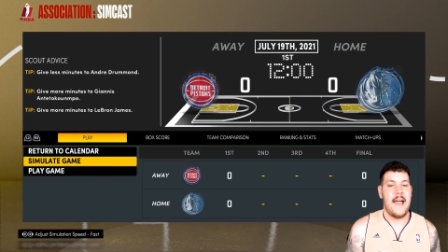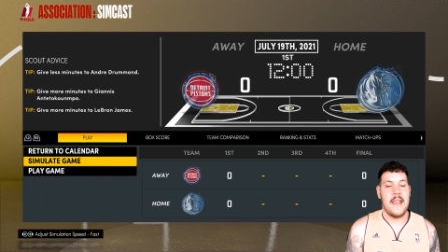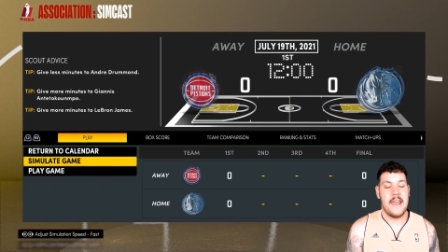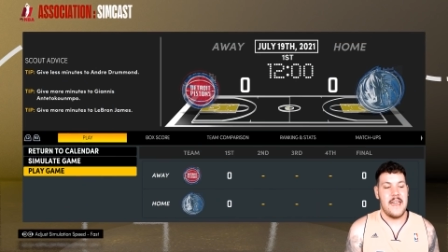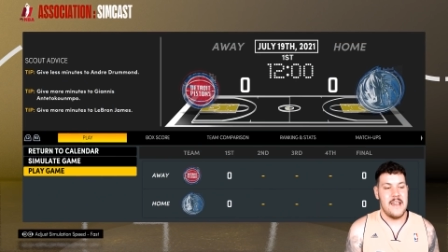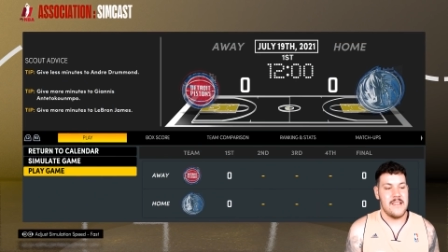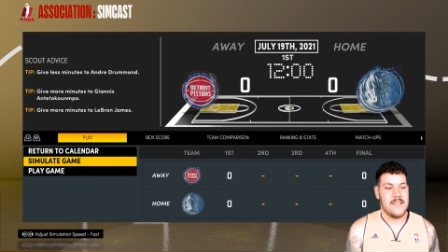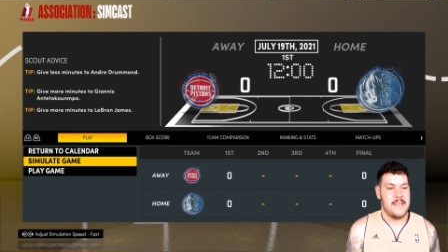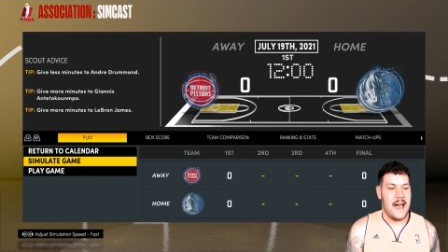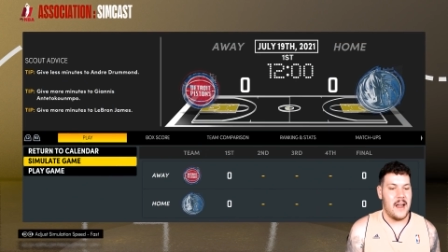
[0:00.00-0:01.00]
plan
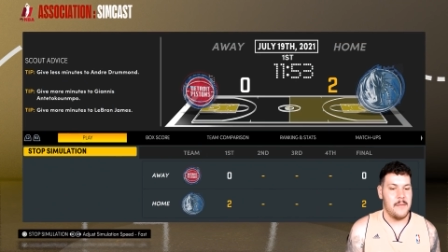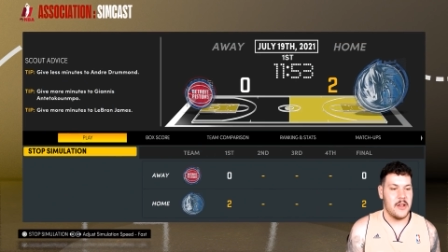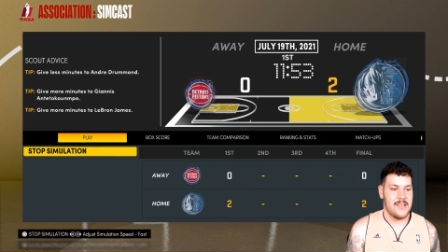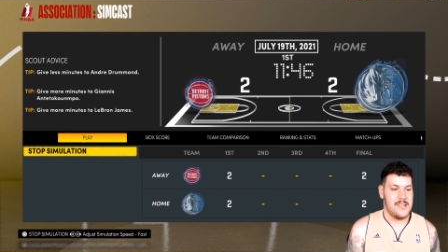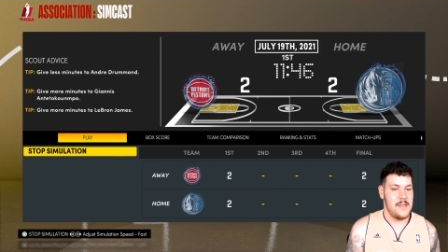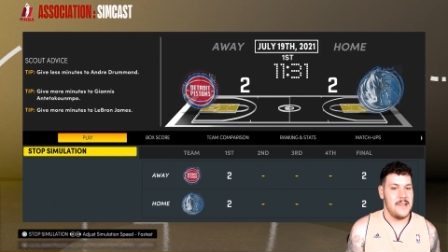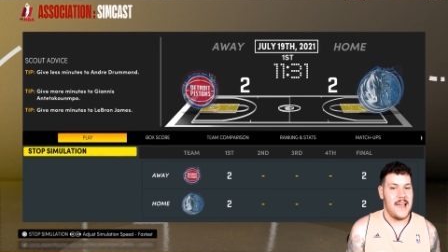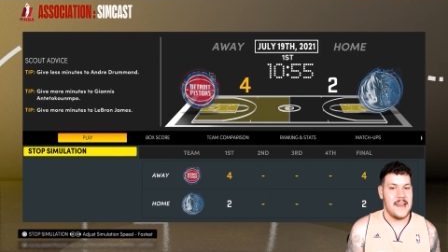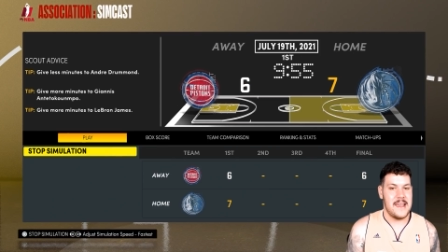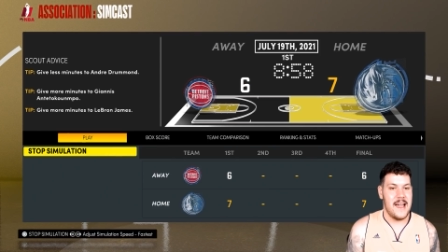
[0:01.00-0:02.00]
is that I'm going to
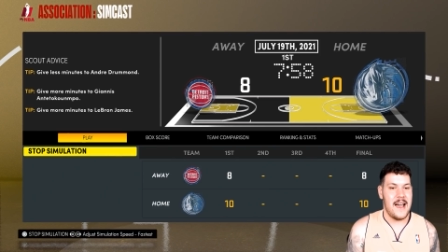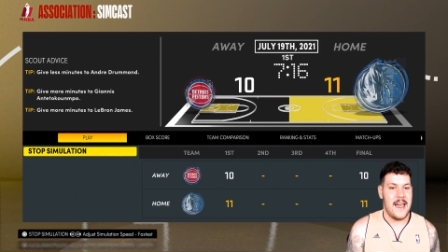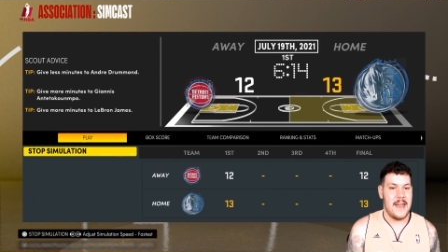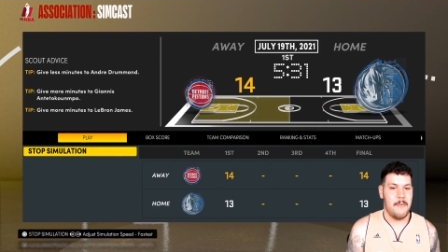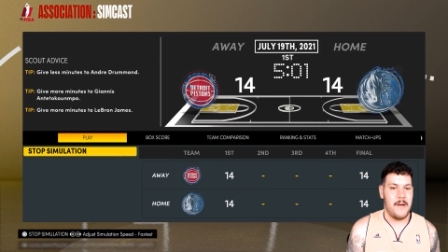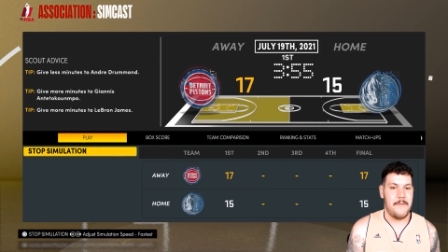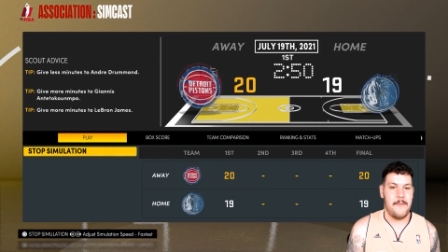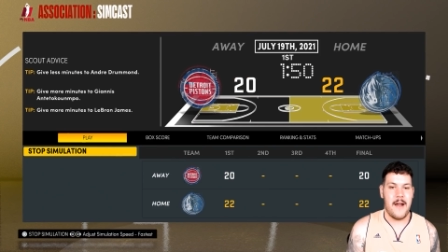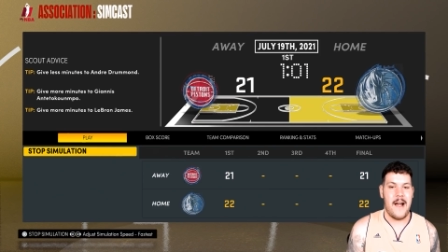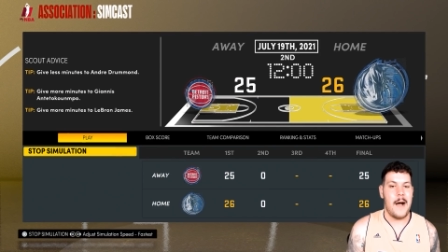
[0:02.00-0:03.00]
simulate here, and
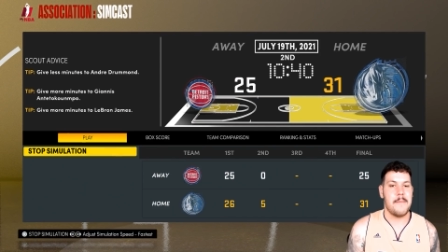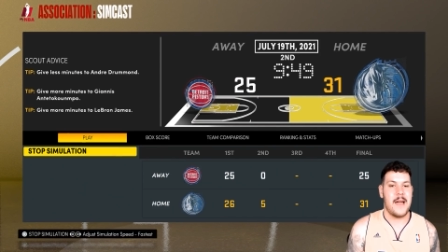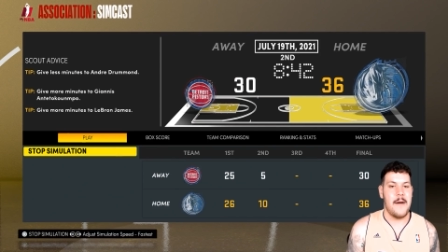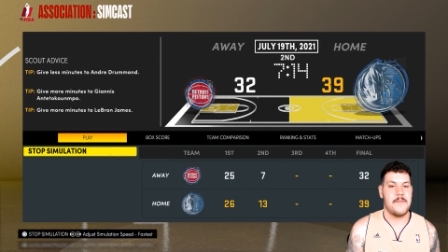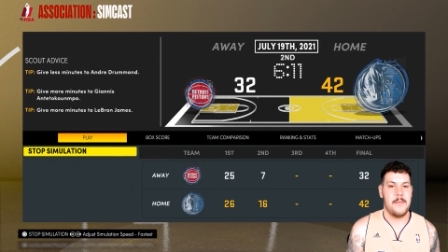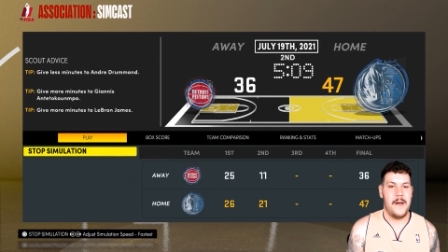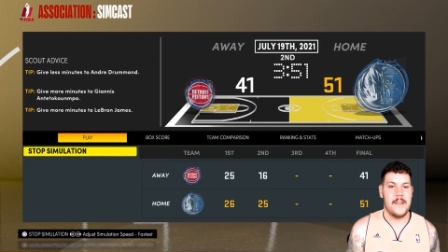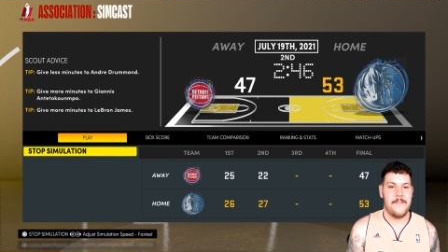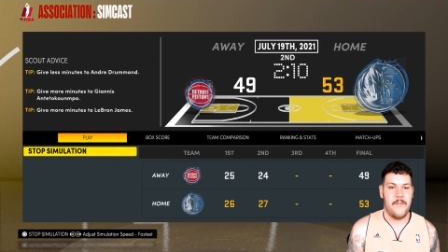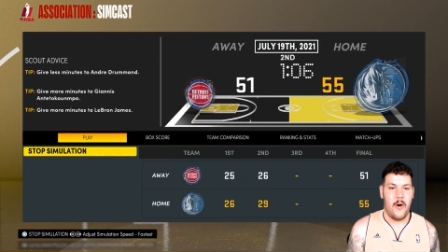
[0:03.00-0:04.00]
if we're up comfortably in
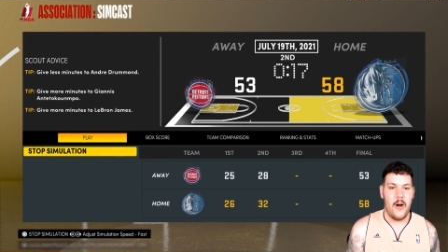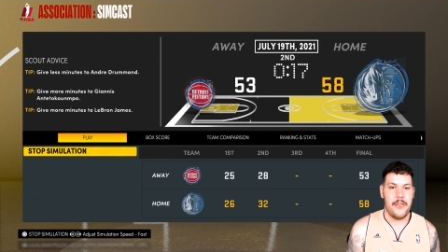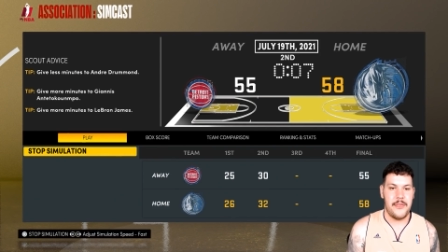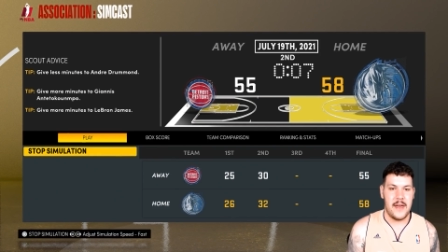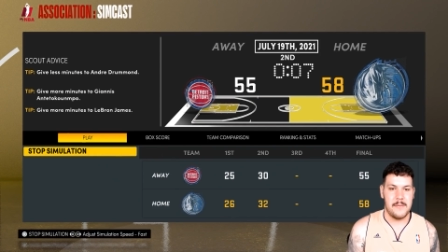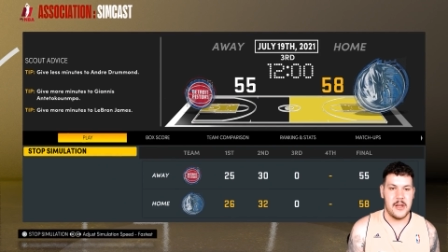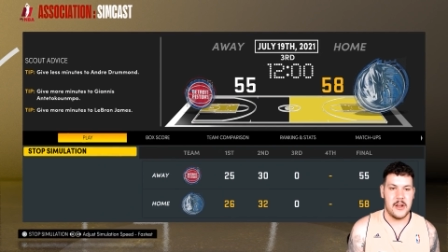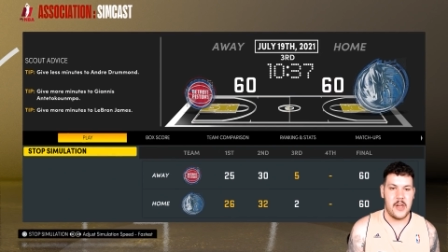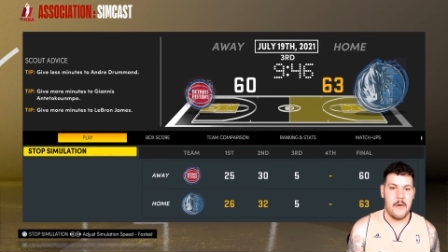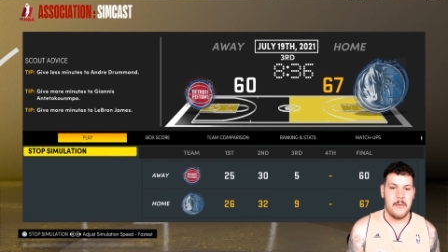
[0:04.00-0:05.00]
the 4th, then I'm going
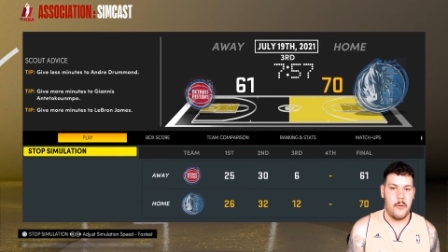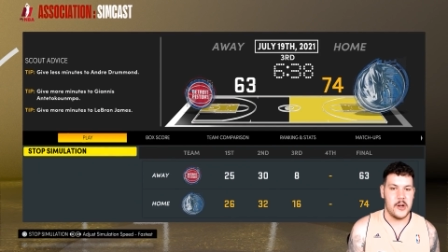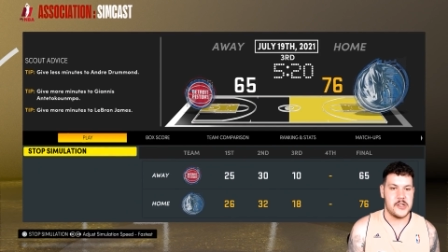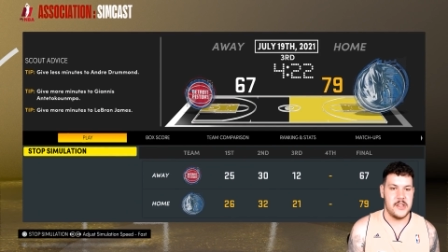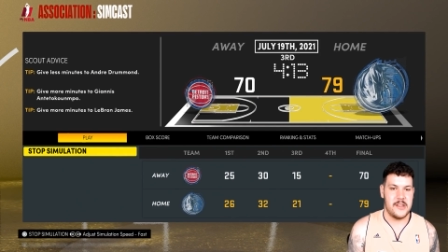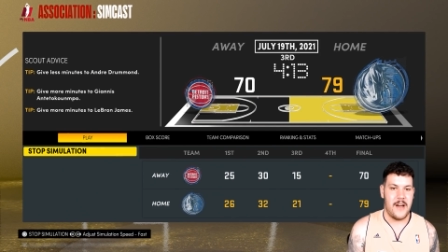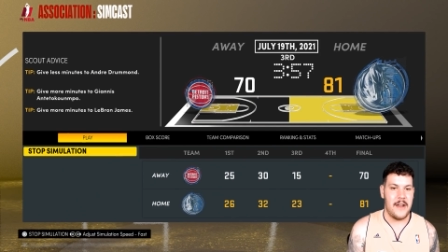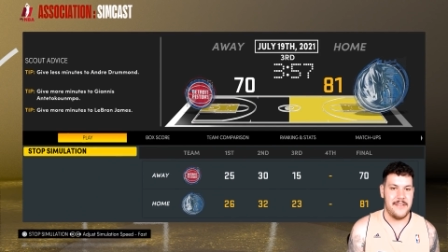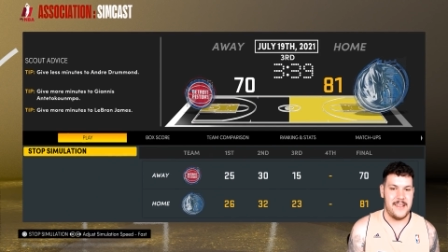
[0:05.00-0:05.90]
to go and watch the title